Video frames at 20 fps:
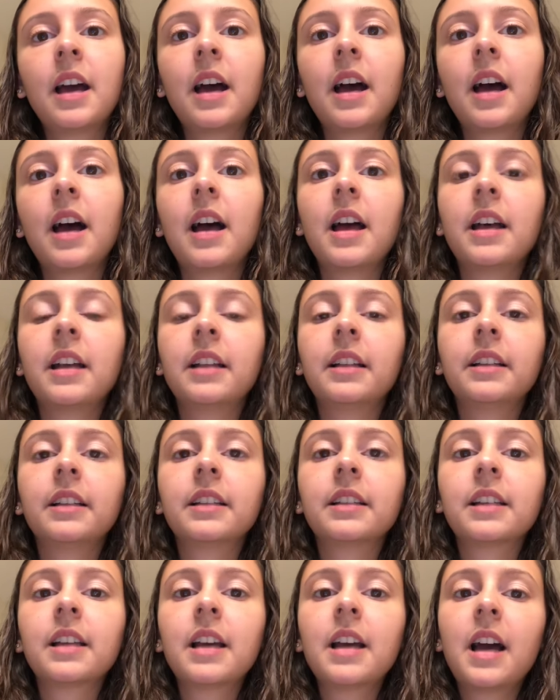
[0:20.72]

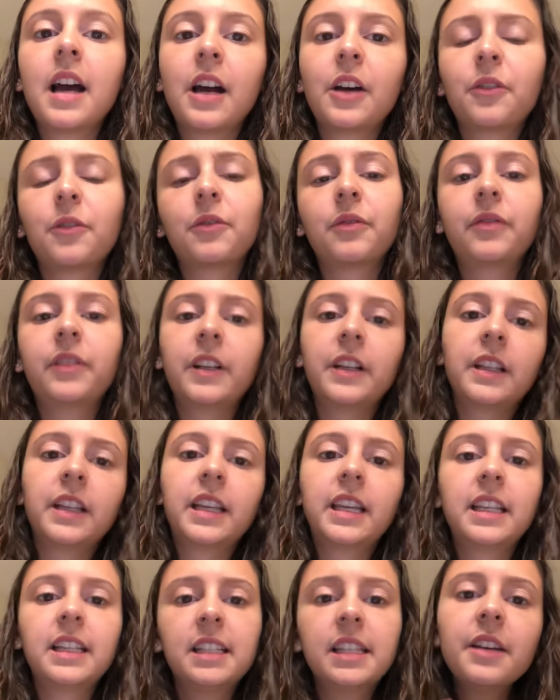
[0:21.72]
and I don't feel
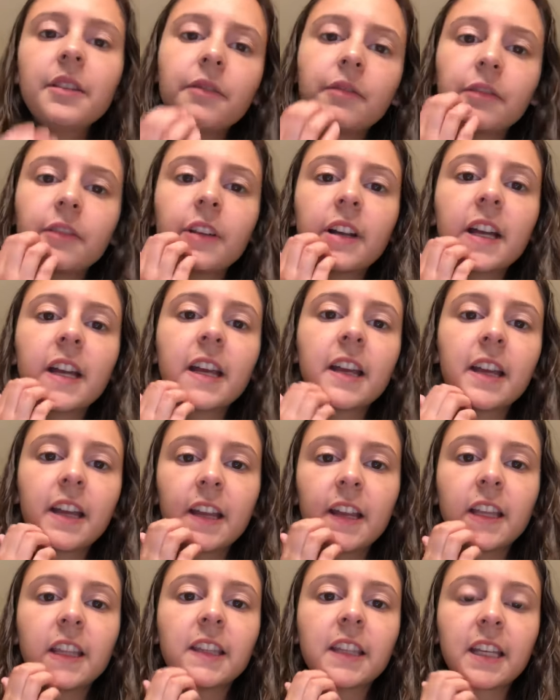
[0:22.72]
any
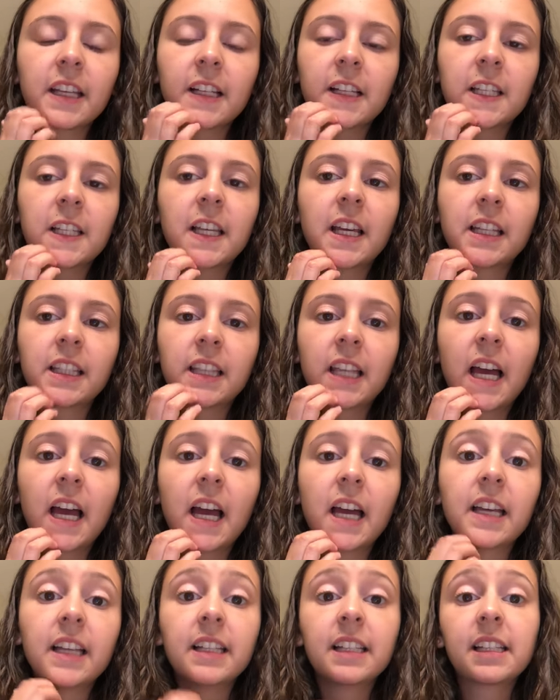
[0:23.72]
different and things like
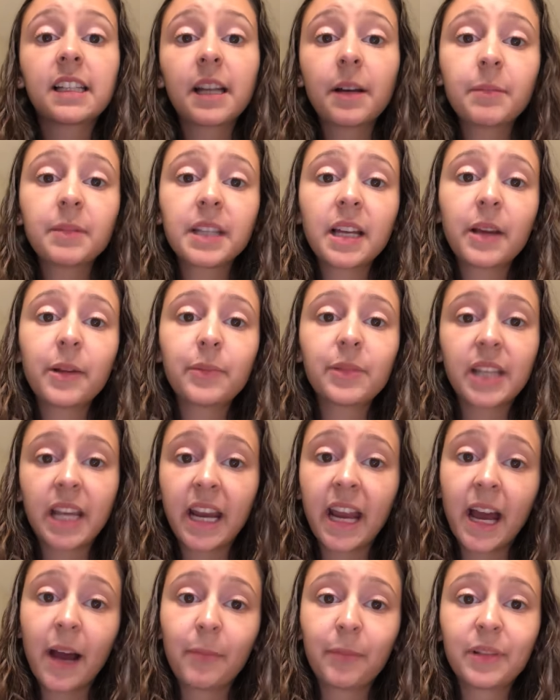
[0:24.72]
that. And sometimes that
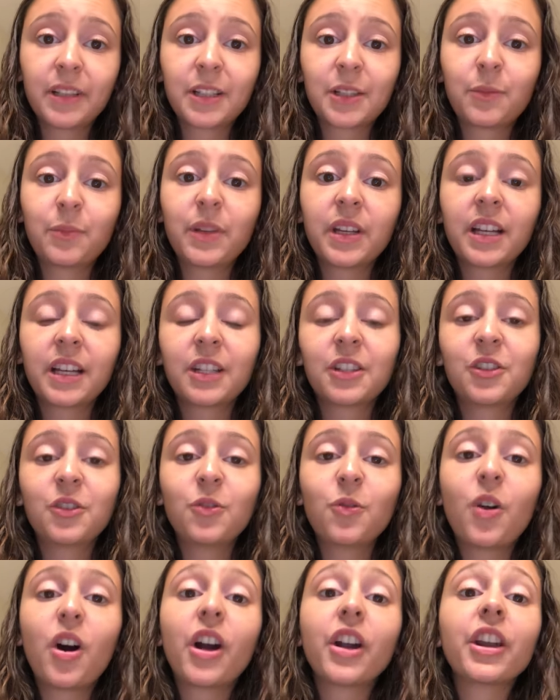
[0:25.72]
happens because
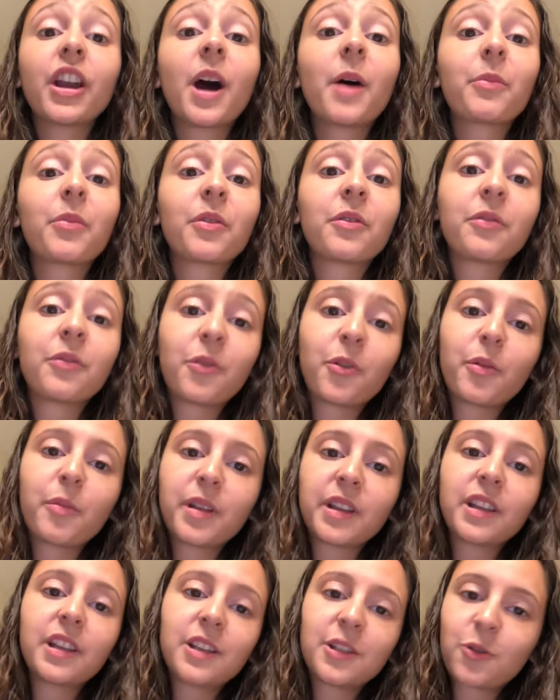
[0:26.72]
you are not
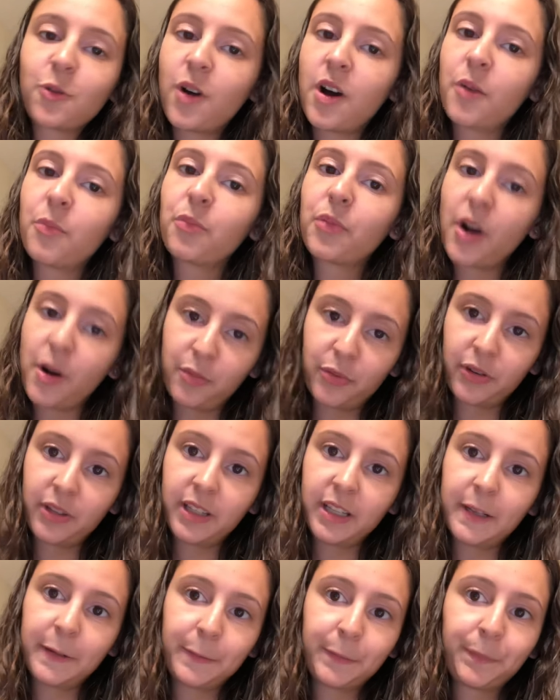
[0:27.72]
performing the squat
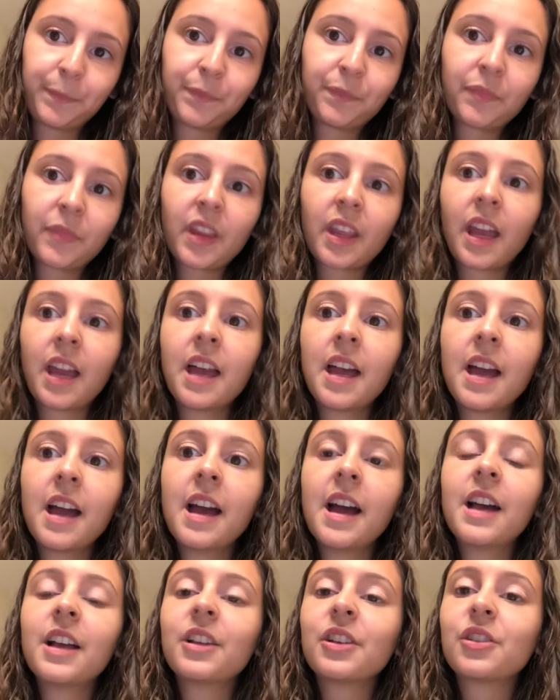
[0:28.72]
properly.
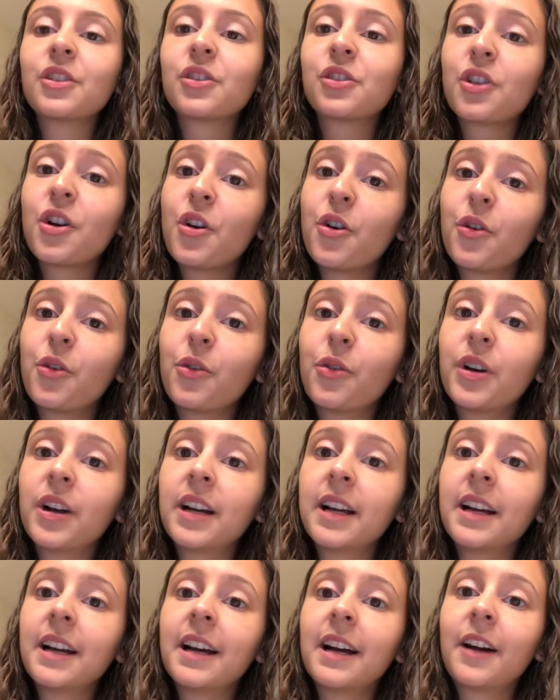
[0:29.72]
So
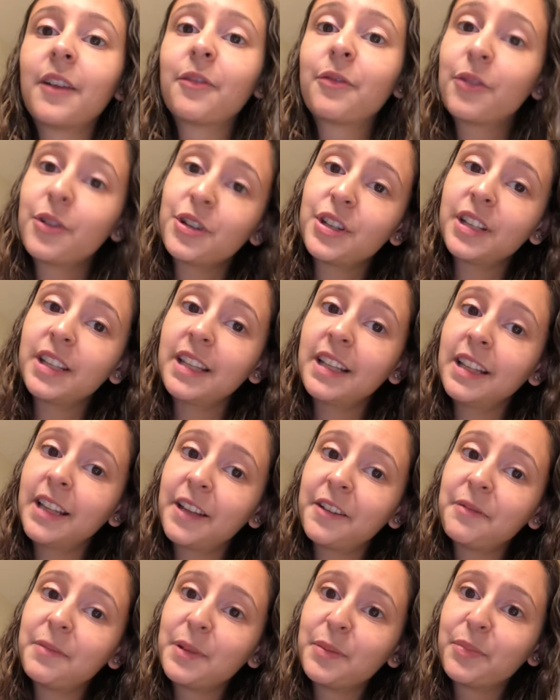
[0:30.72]
unfortunately, a
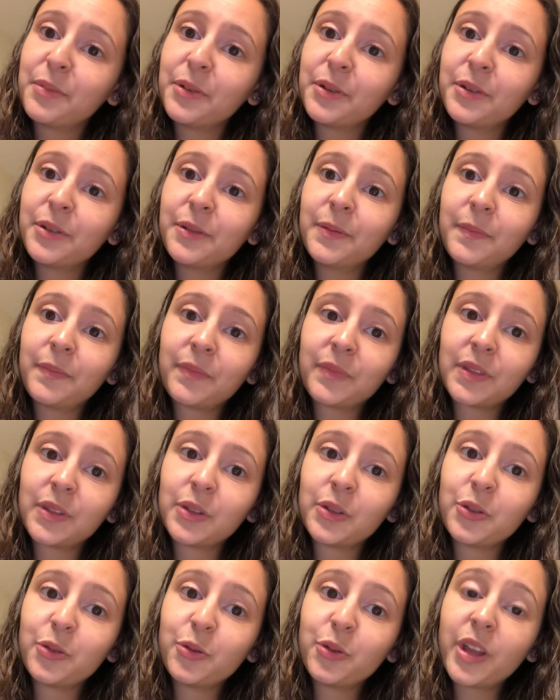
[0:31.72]
lot of people
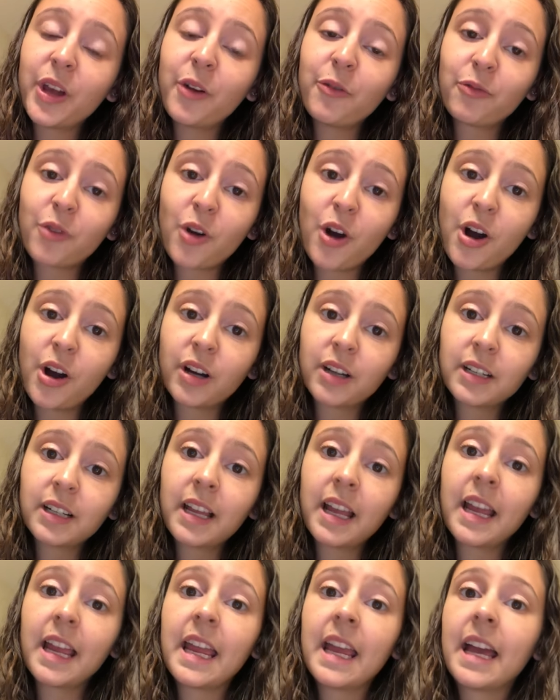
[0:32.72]
do that wrong
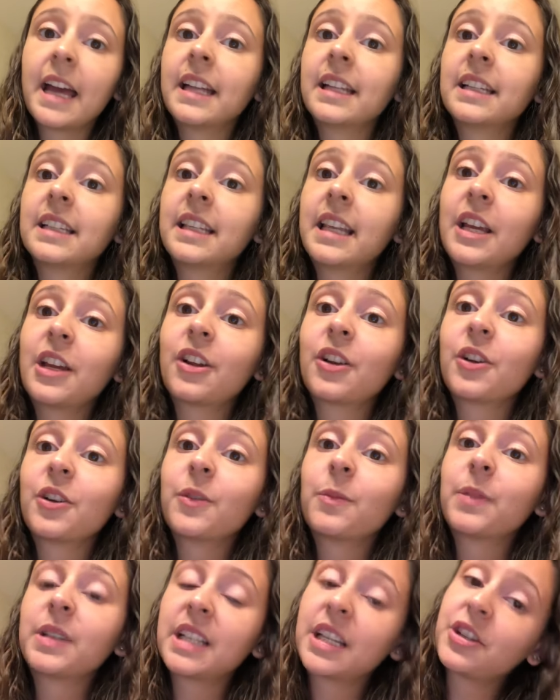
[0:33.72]
and they
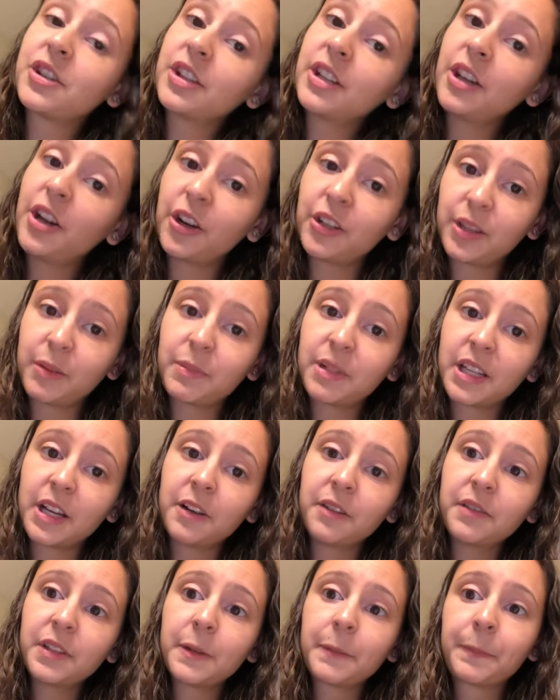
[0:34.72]
could potentially hurt
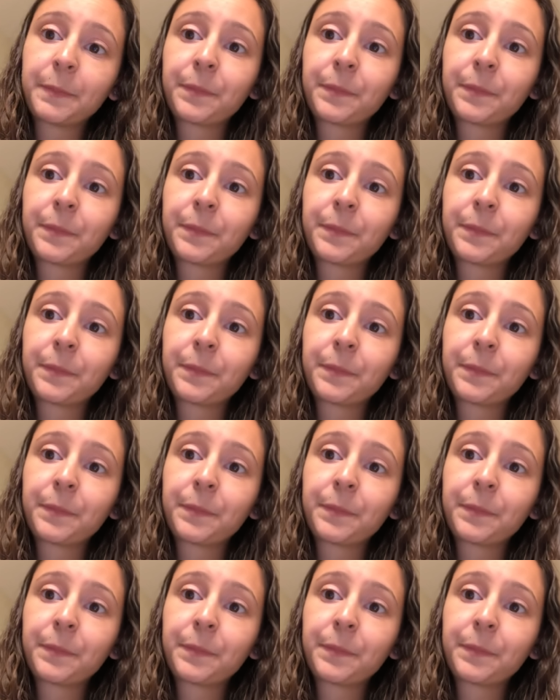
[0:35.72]
themselves.